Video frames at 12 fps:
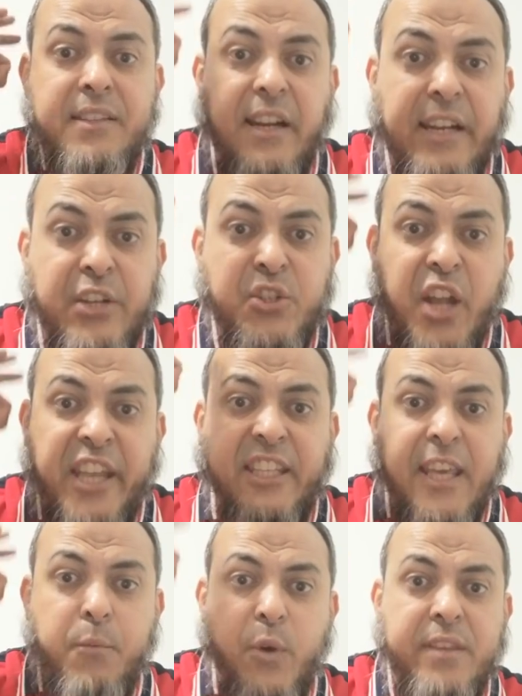the religion I
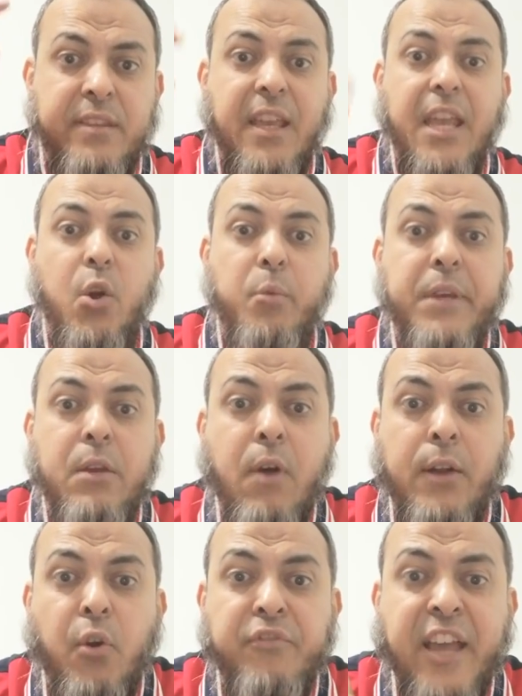came with, he will be
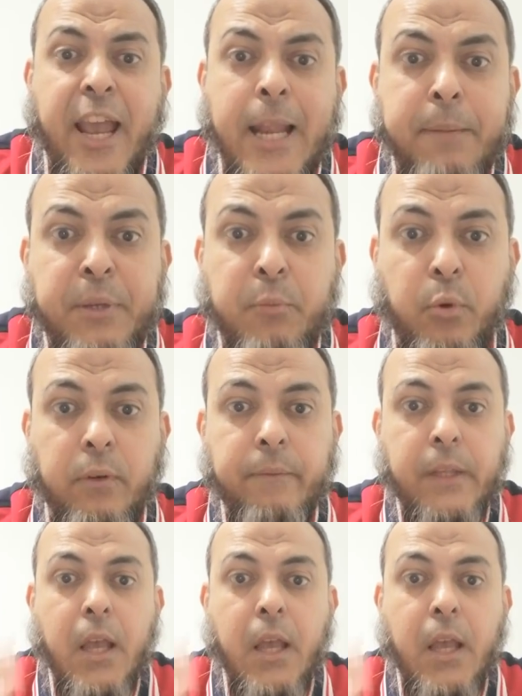one of the hell people.